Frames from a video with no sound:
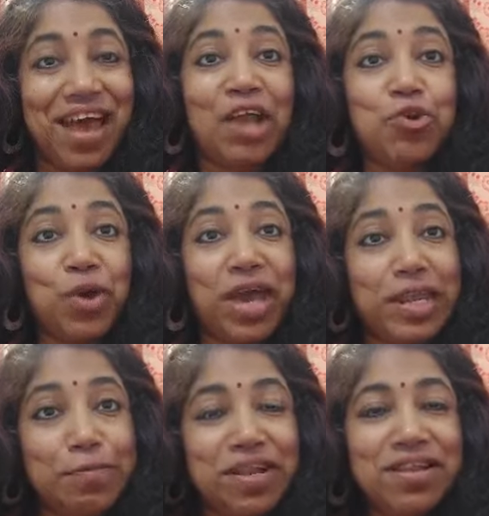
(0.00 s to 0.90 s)
And to
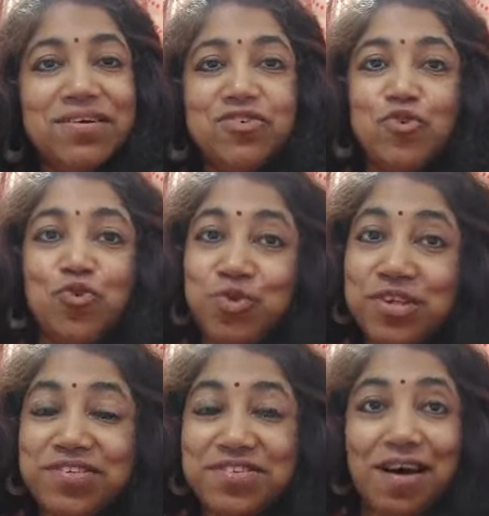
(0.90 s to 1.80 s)
enable her to do
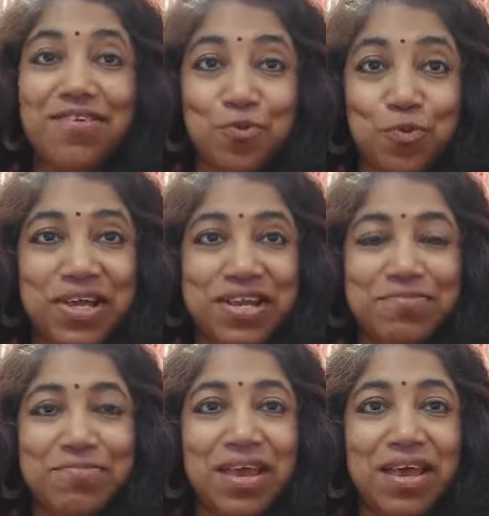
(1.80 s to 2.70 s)
this task well,